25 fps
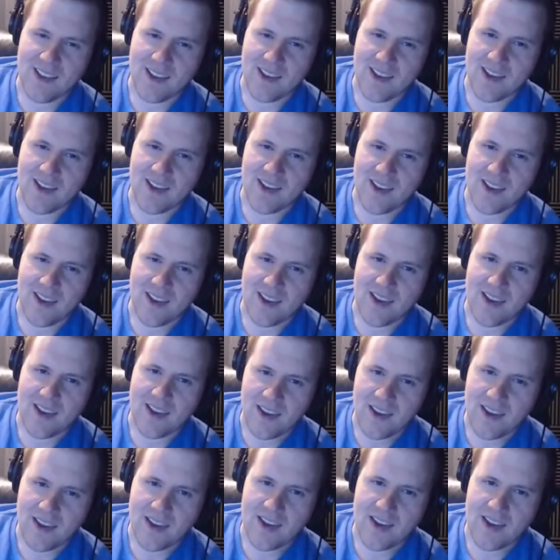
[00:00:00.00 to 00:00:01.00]

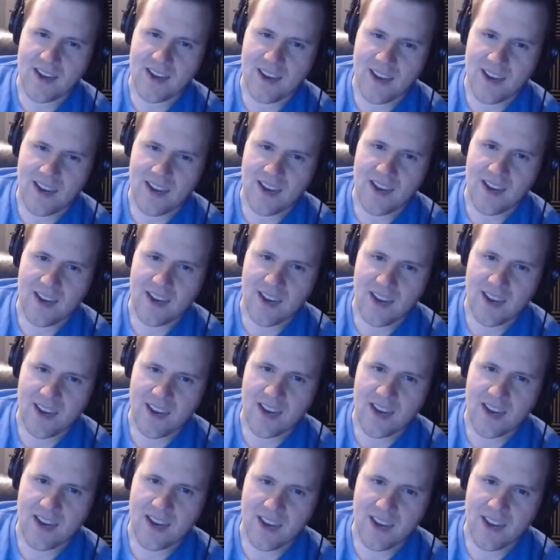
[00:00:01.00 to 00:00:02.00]

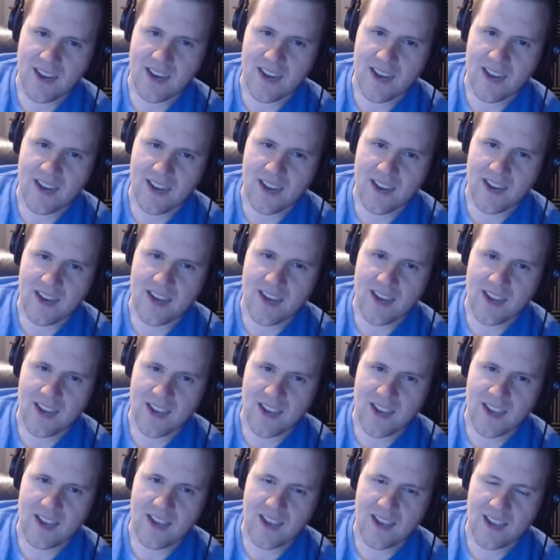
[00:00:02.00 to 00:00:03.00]

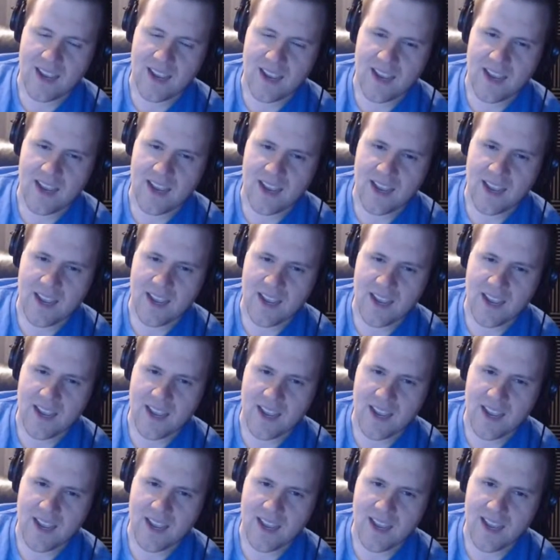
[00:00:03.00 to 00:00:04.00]

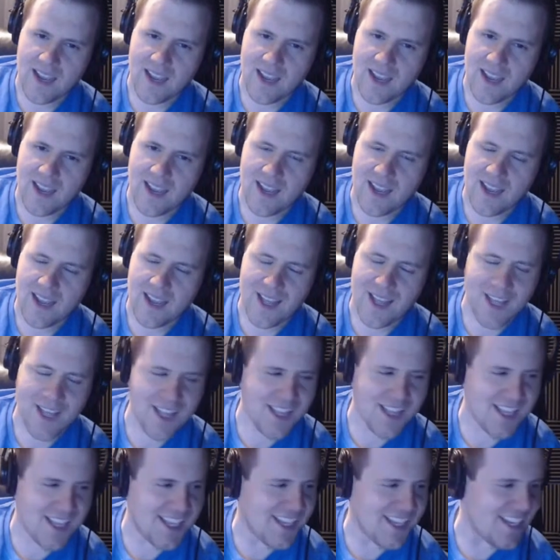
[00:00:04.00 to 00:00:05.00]

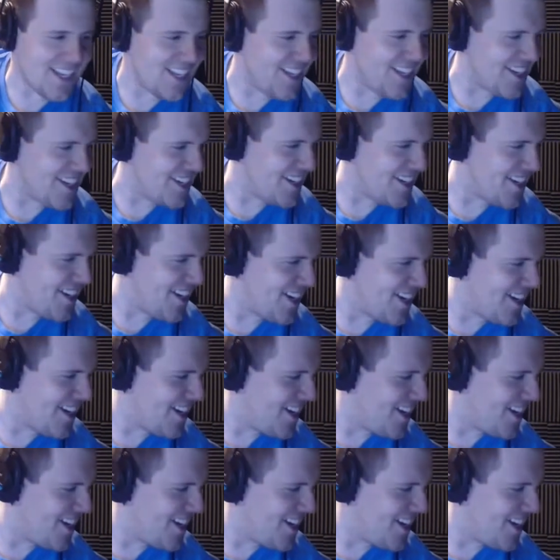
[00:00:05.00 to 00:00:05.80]
The person shown says nothing.